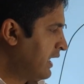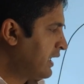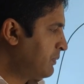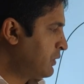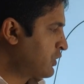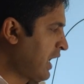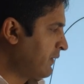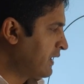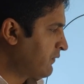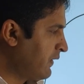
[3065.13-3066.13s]
If you're
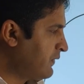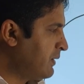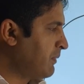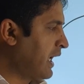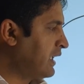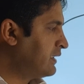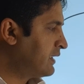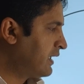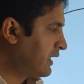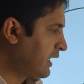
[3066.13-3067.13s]
traveling 50 miles
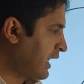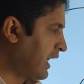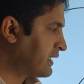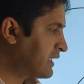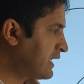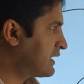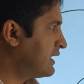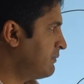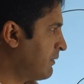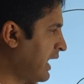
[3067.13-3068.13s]
at
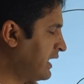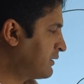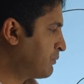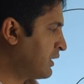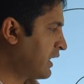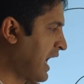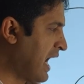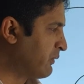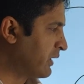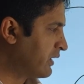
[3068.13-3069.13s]
60 miles per
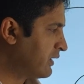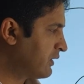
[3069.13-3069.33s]
hour,